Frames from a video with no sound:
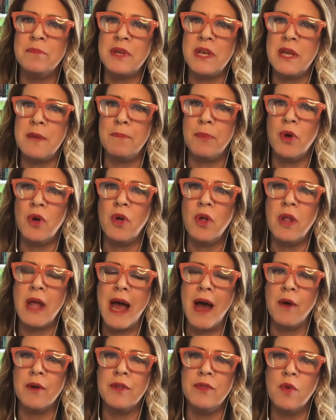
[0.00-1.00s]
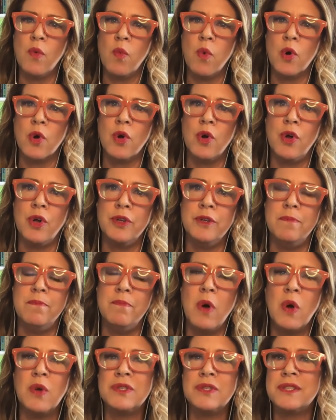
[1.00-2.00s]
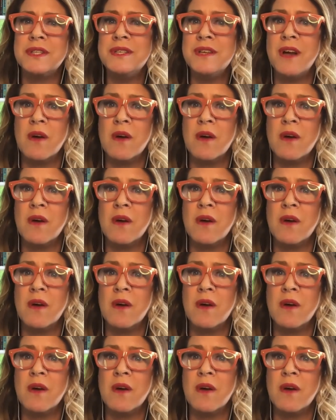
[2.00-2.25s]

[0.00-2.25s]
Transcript: people out in the world, mostly